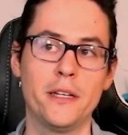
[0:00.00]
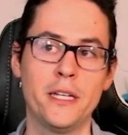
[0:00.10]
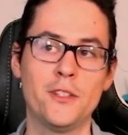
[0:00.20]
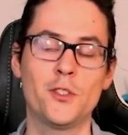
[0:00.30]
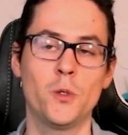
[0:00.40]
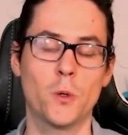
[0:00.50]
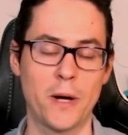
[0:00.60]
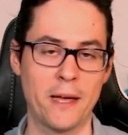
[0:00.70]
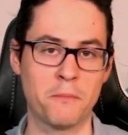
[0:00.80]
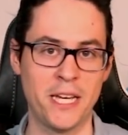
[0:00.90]
into a
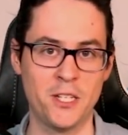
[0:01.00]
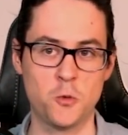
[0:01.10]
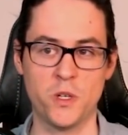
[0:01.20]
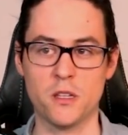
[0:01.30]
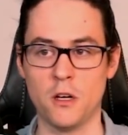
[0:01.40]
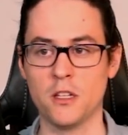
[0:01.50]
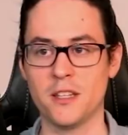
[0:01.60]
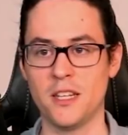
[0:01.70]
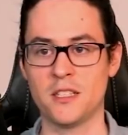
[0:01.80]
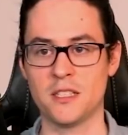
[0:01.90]
Rampage with all
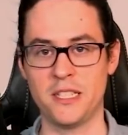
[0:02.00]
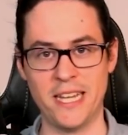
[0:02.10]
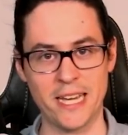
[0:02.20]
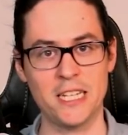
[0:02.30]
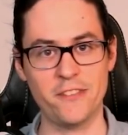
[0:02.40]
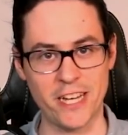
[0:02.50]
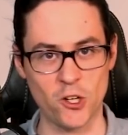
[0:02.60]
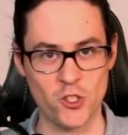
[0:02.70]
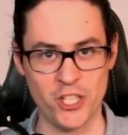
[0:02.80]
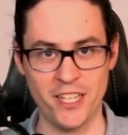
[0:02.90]
of this negative
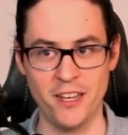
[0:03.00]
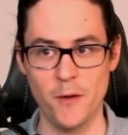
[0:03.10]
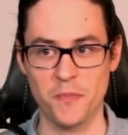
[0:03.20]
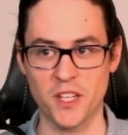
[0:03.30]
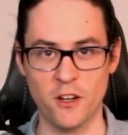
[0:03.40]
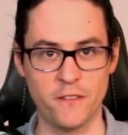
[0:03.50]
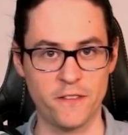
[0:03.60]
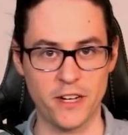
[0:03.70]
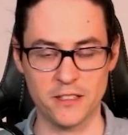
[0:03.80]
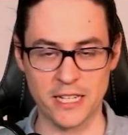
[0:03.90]
energy
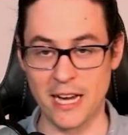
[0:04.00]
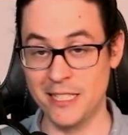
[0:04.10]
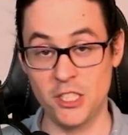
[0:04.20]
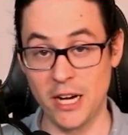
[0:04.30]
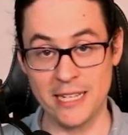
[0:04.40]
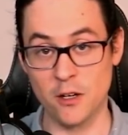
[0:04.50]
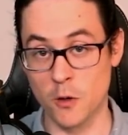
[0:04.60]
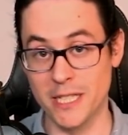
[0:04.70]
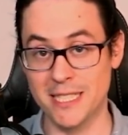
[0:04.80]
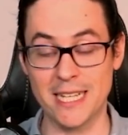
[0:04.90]
of like, I
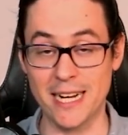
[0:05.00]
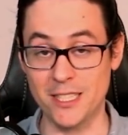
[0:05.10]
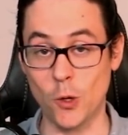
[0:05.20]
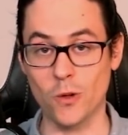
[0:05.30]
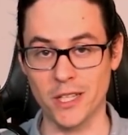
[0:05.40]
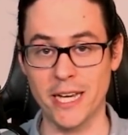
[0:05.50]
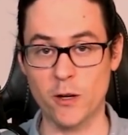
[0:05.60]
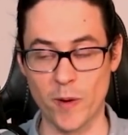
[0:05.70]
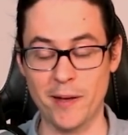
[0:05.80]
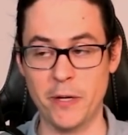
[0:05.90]
already said I don't
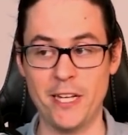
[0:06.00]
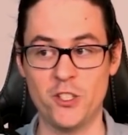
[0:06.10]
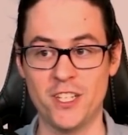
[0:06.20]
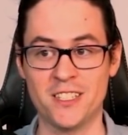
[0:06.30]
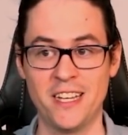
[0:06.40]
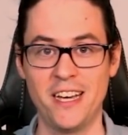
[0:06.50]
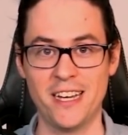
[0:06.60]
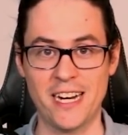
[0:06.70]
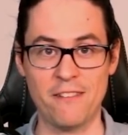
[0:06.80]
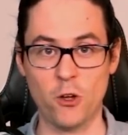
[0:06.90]
like Rampages,
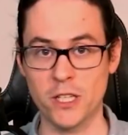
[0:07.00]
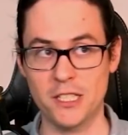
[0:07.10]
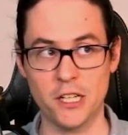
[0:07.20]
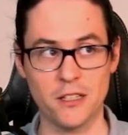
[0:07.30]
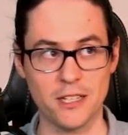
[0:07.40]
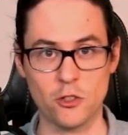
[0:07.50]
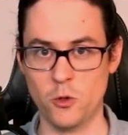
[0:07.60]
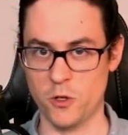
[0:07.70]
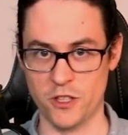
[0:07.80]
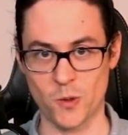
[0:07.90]
and I've only done like
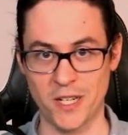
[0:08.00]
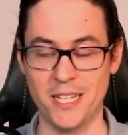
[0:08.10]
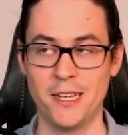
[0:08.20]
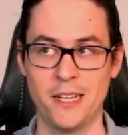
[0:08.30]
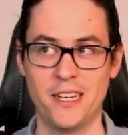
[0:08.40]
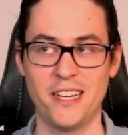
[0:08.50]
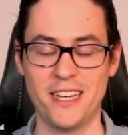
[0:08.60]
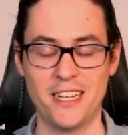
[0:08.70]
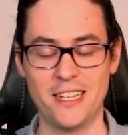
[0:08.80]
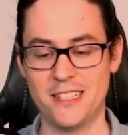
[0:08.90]
2 or 3.
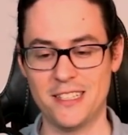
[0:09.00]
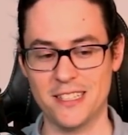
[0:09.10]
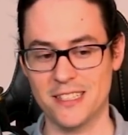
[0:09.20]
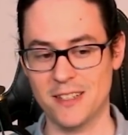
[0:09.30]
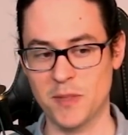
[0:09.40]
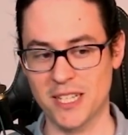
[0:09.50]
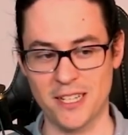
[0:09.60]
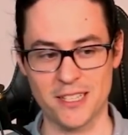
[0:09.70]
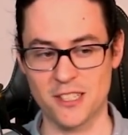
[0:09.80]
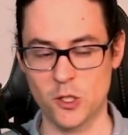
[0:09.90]
And I'm like,
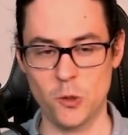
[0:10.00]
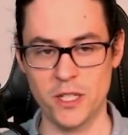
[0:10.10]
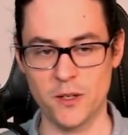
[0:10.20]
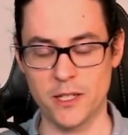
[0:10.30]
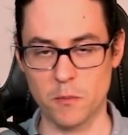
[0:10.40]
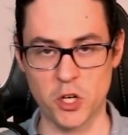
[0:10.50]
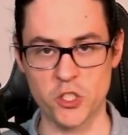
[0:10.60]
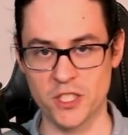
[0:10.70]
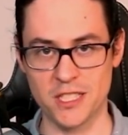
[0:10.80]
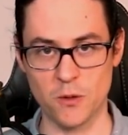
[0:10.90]
to go into an
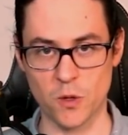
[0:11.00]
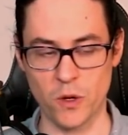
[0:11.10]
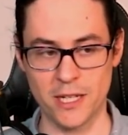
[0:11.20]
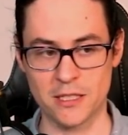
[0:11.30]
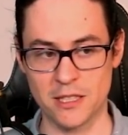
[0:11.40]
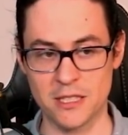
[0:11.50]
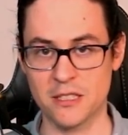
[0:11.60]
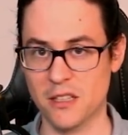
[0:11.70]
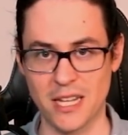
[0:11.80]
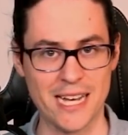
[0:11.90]
emergency request, this
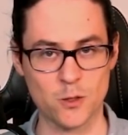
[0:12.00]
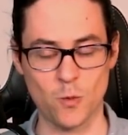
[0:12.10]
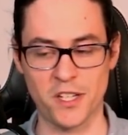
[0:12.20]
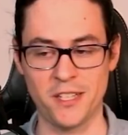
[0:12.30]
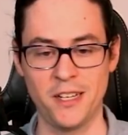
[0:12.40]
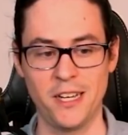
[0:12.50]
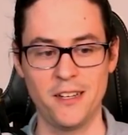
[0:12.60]
is the last one.